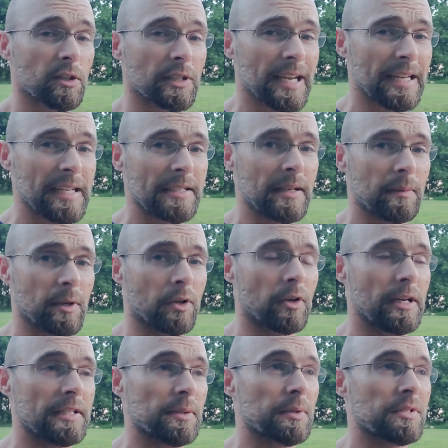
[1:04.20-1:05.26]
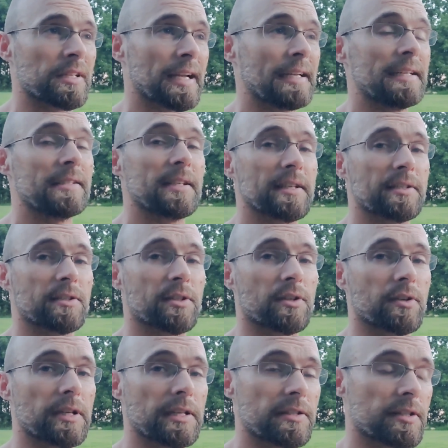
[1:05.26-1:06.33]
90-some degrees. It was 96
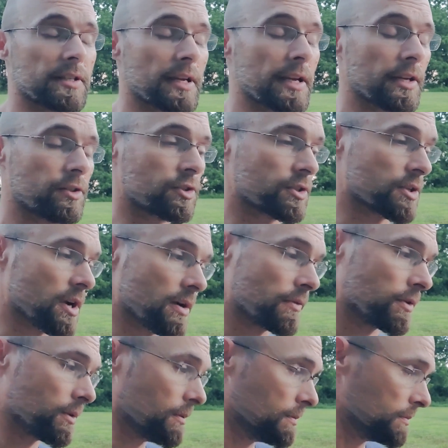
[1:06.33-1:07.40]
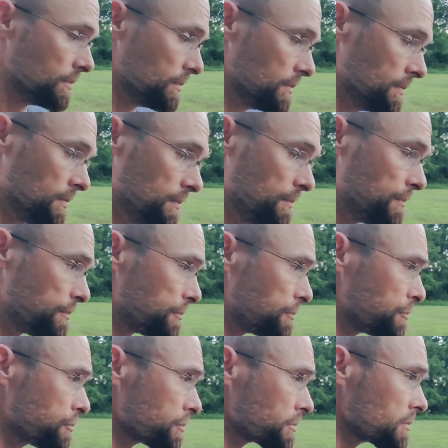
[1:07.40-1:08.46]
degrees today. It was just awful.
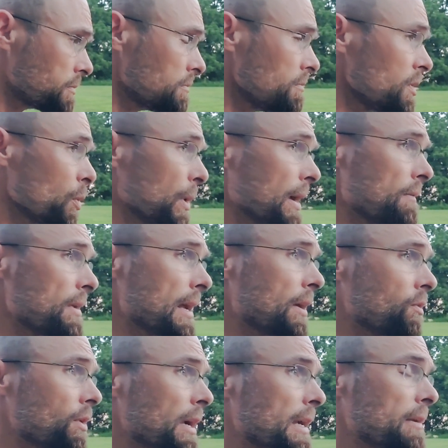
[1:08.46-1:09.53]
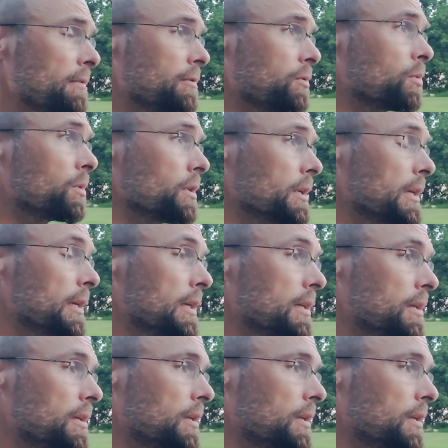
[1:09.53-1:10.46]
We haven't had rain for,